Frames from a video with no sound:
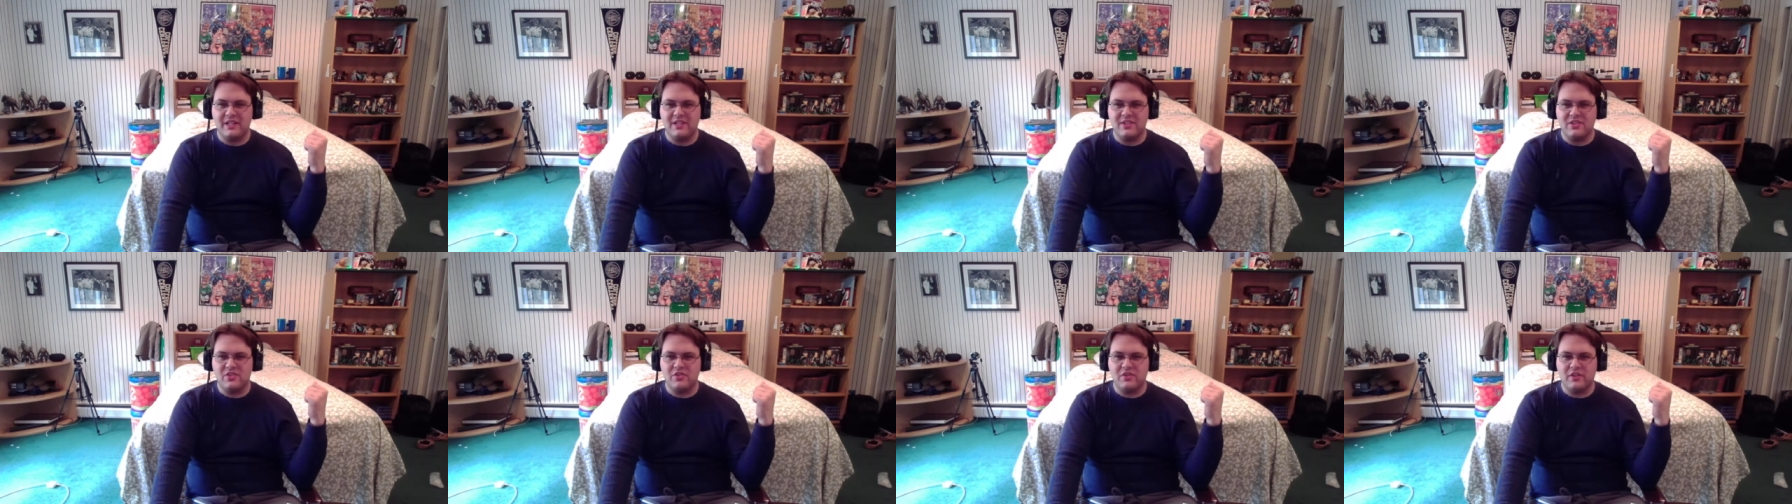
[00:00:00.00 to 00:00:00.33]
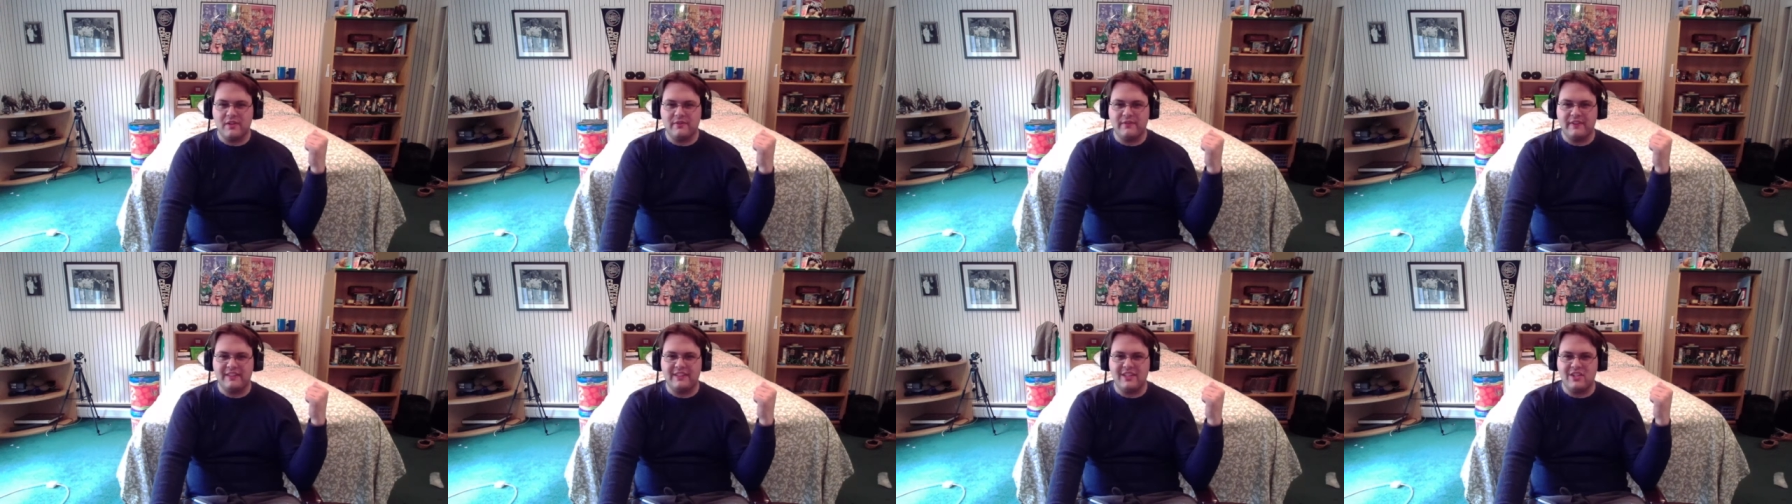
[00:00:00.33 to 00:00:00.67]
to
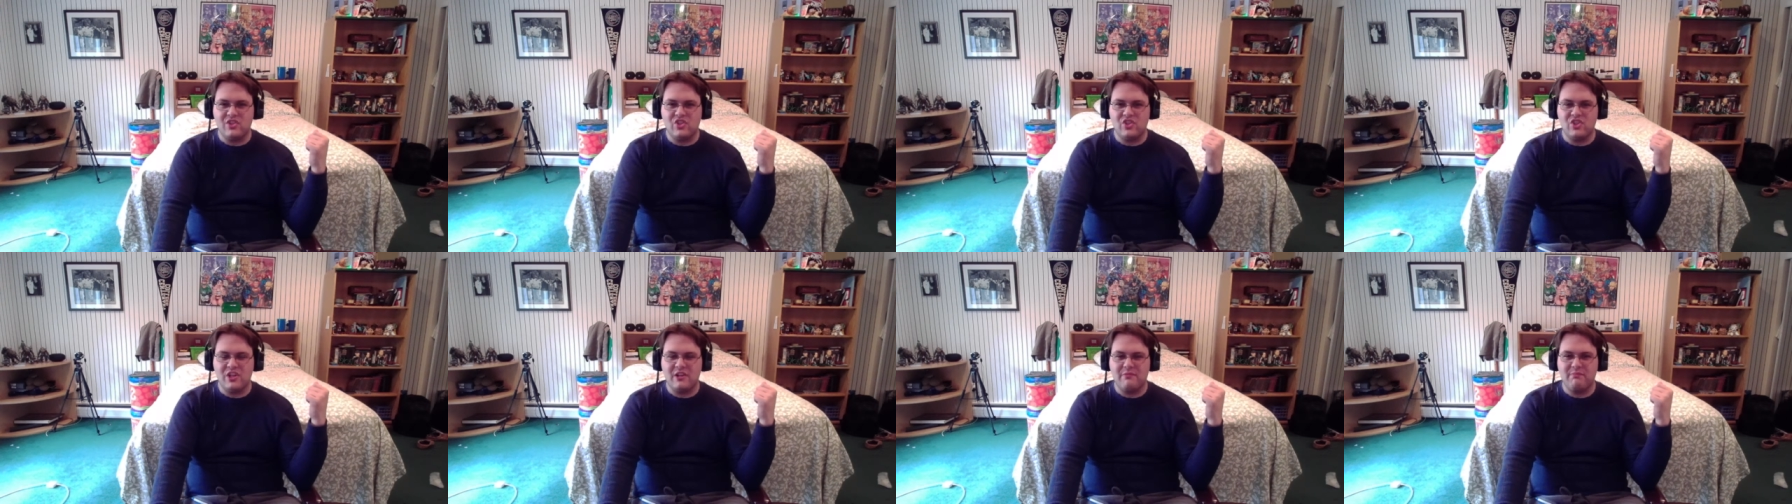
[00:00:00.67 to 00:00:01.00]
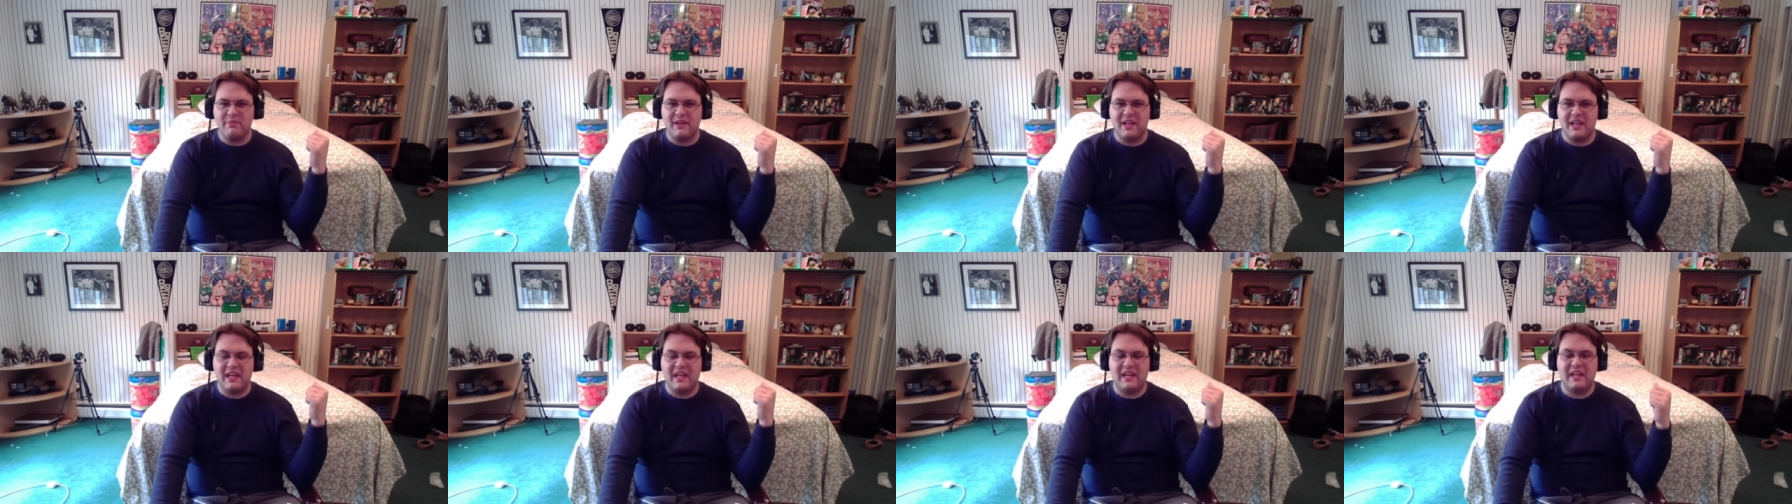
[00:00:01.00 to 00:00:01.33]
circumvent the
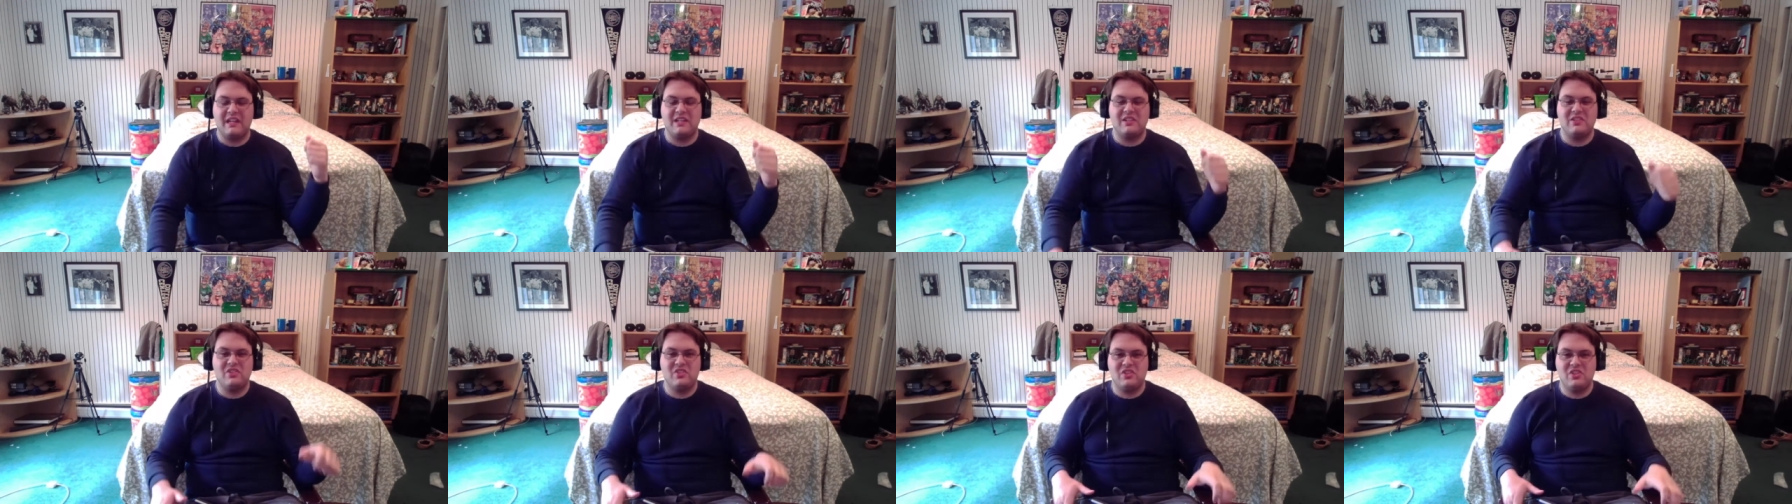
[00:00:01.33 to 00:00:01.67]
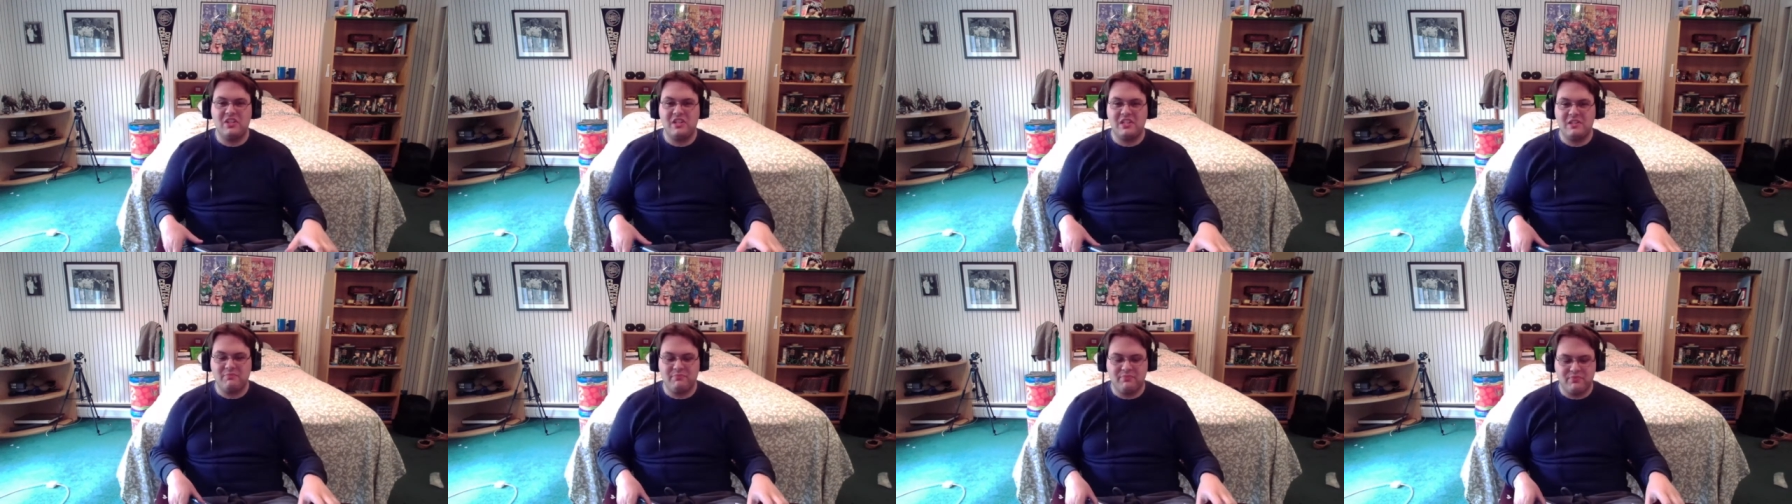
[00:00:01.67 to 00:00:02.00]
chip, and
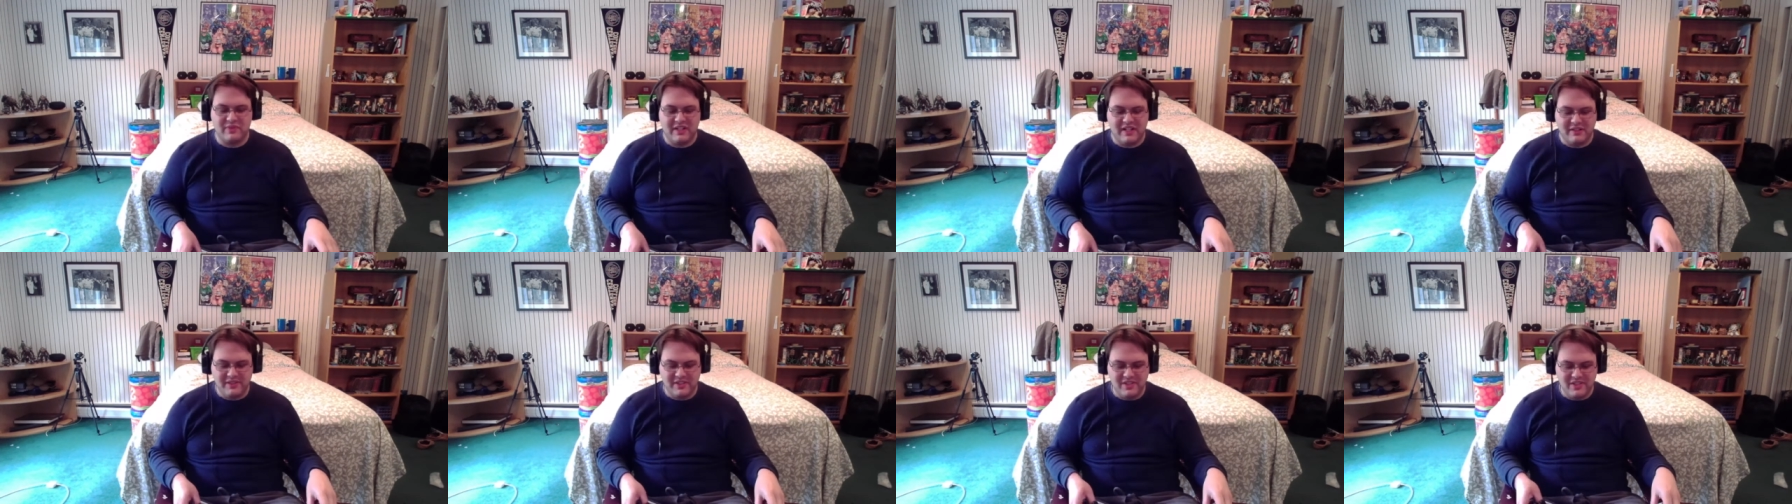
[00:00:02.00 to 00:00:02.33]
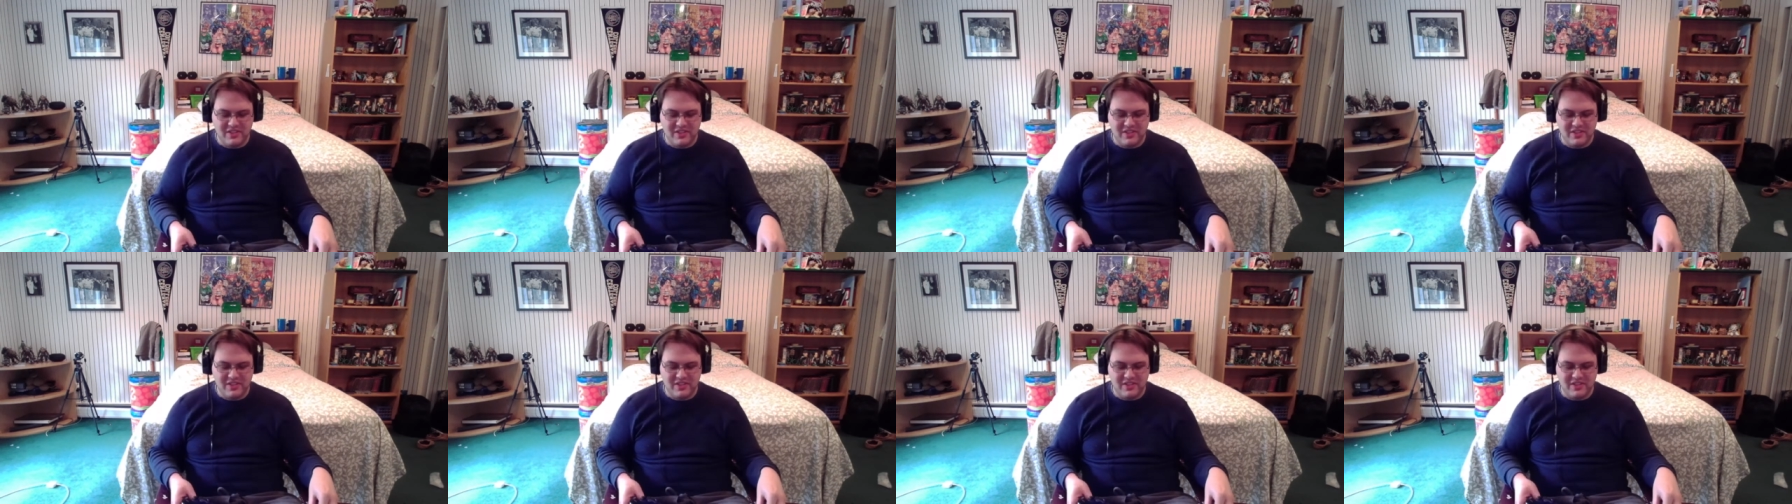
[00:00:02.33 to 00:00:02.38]
she's probably